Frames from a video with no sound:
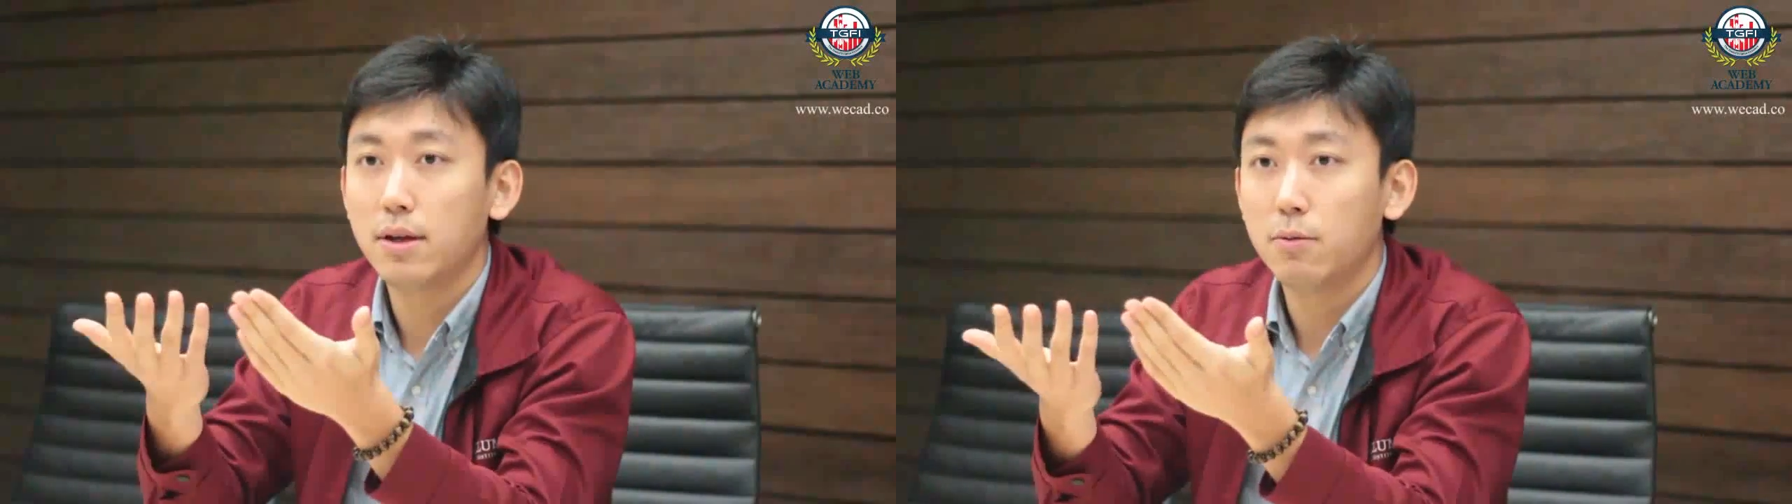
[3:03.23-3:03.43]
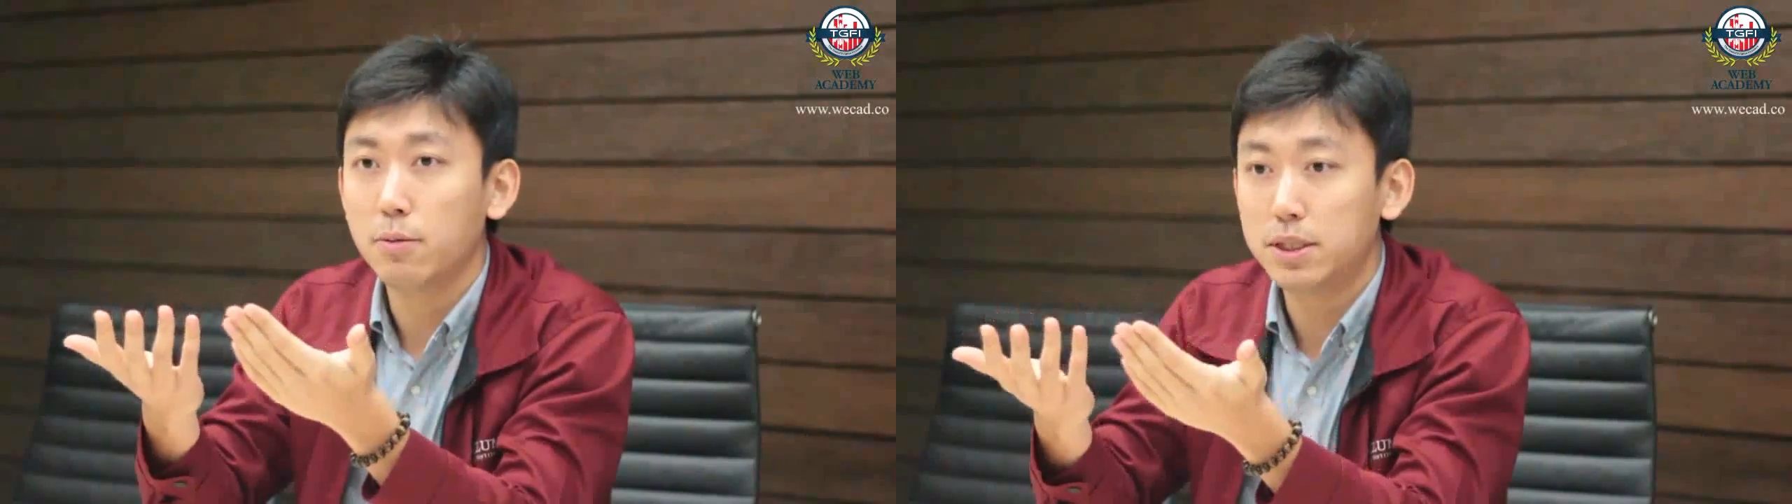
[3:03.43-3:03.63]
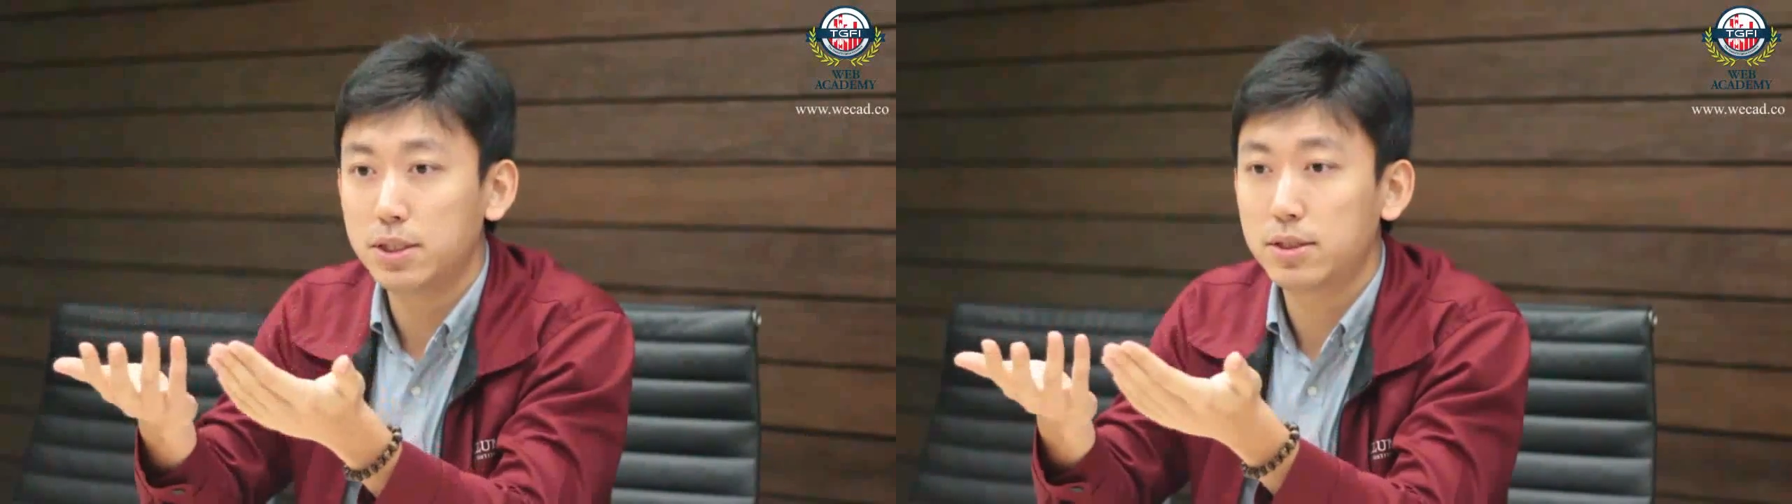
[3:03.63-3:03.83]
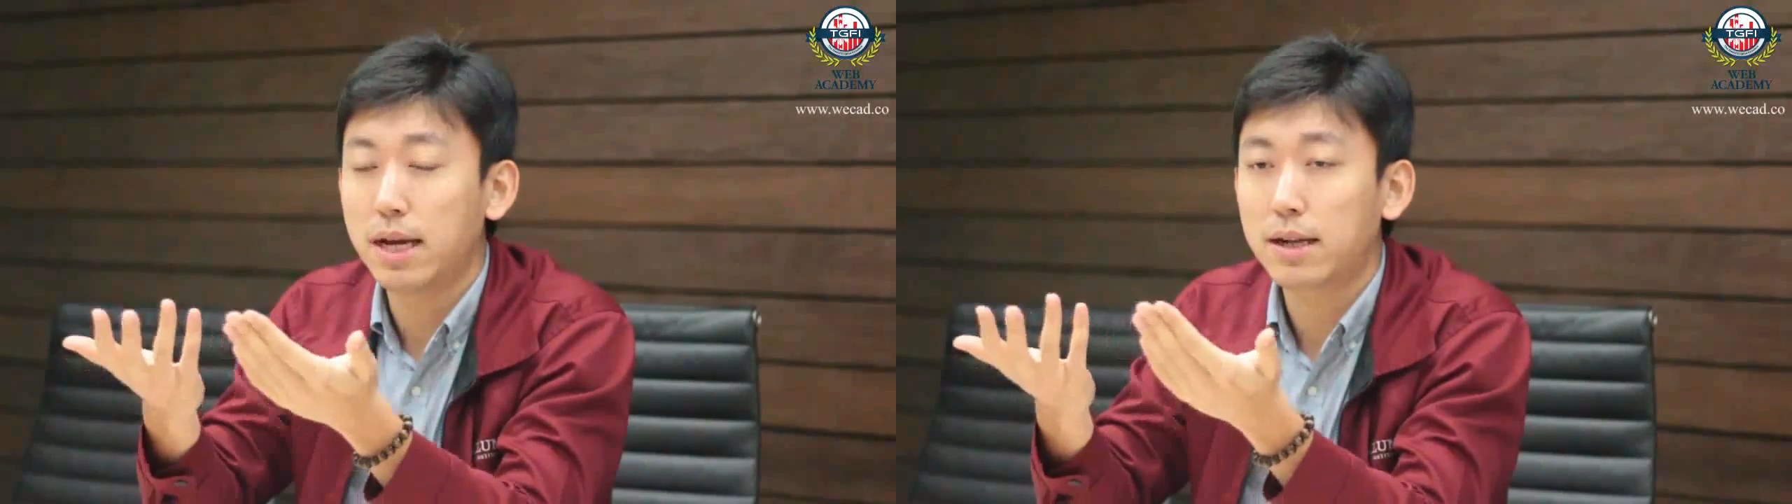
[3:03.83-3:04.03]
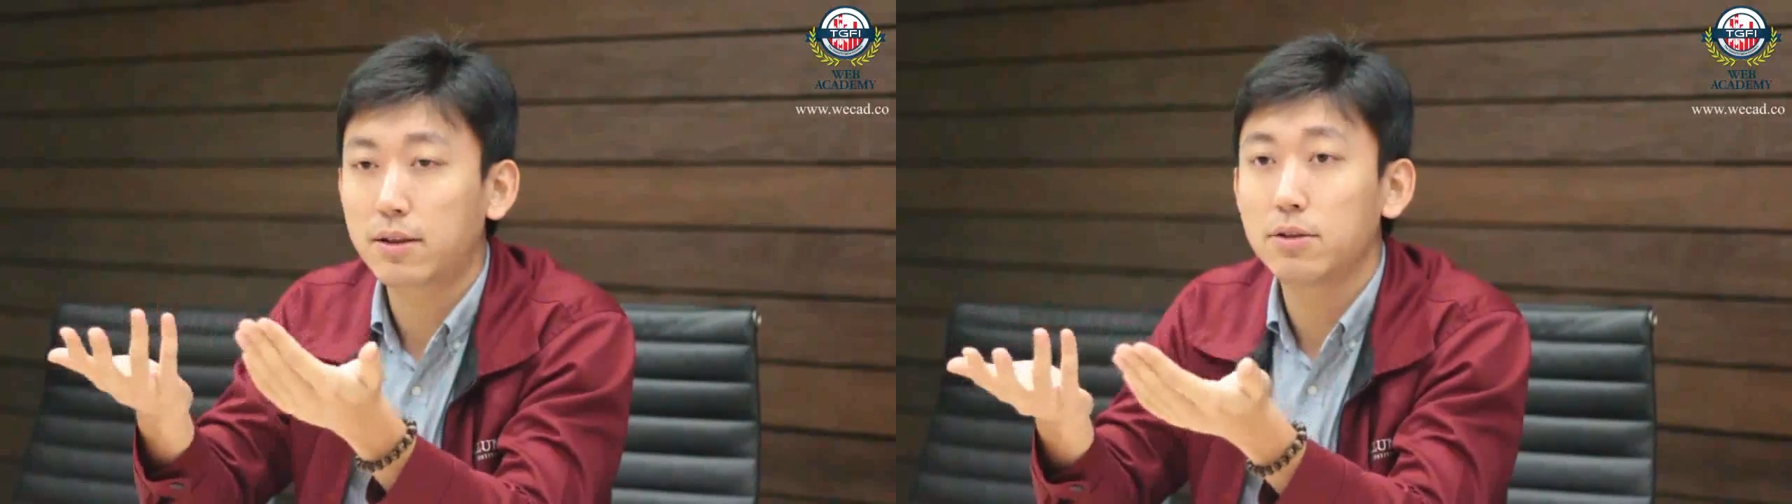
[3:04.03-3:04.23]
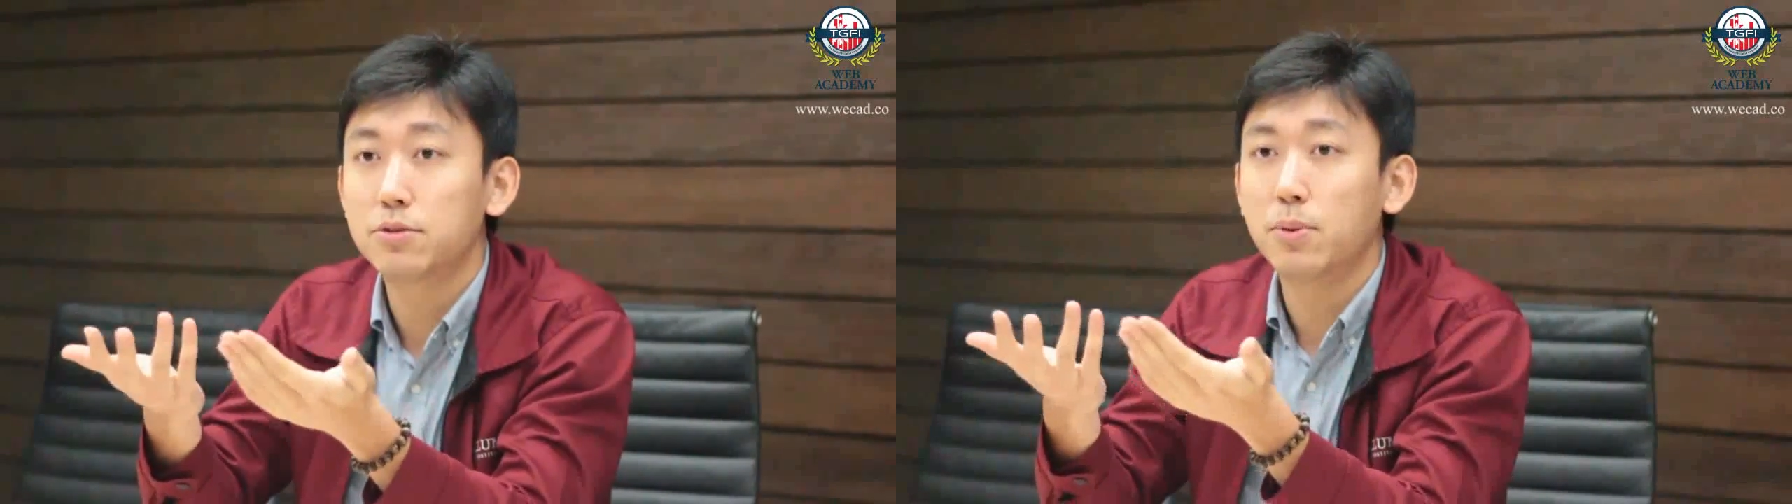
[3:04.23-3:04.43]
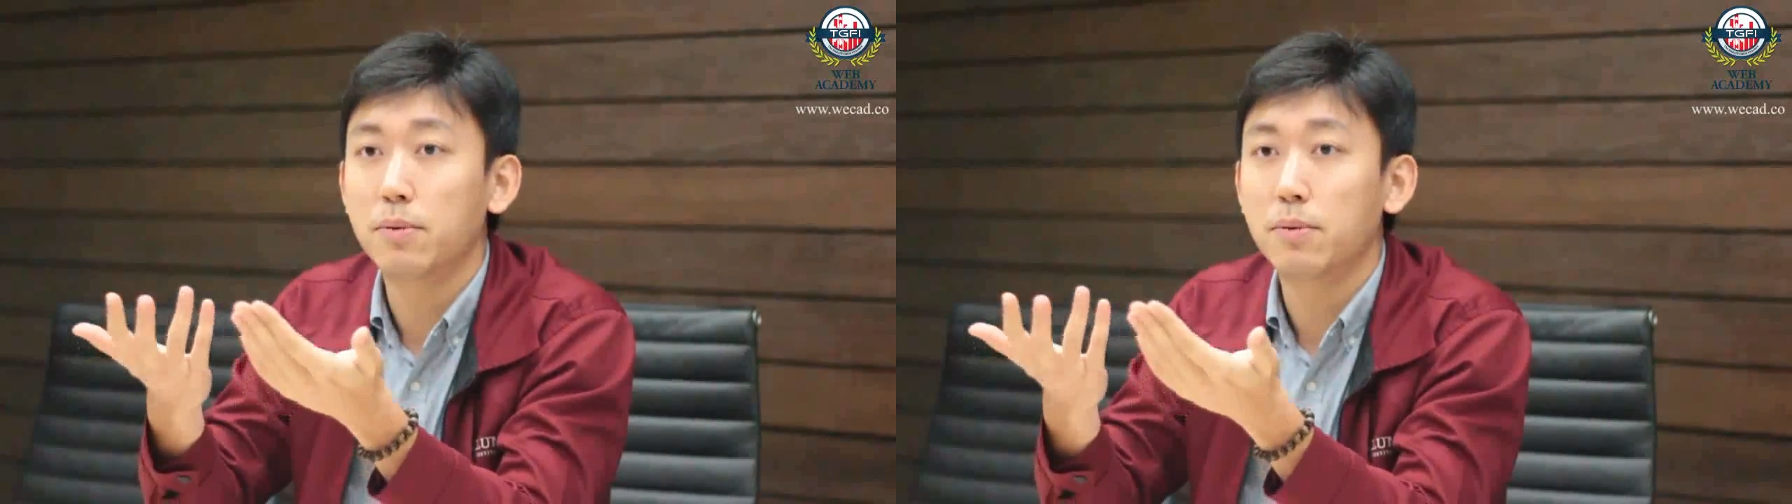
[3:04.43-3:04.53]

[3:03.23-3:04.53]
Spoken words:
which sectors will